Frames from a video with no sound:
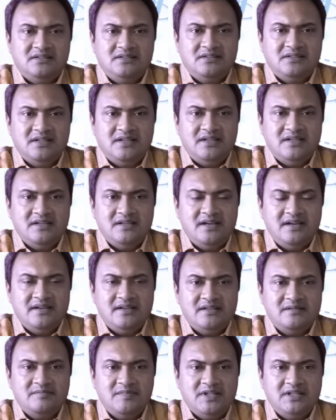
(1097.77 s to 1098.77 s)
the
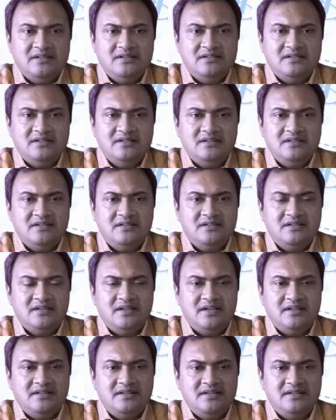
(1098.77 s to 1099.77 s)
indirect method,
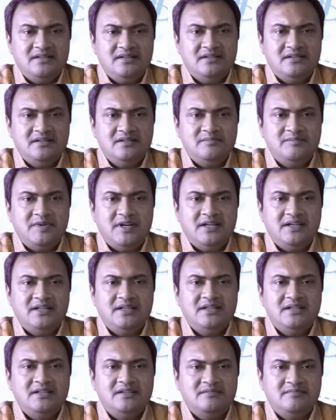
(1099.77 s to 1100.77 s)
and the third
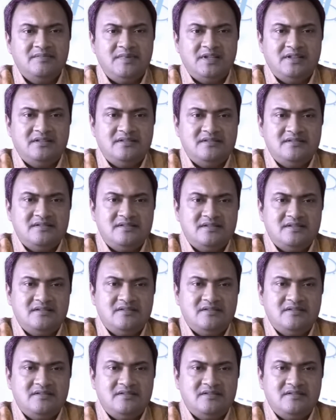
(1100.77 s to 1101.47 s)
party methods.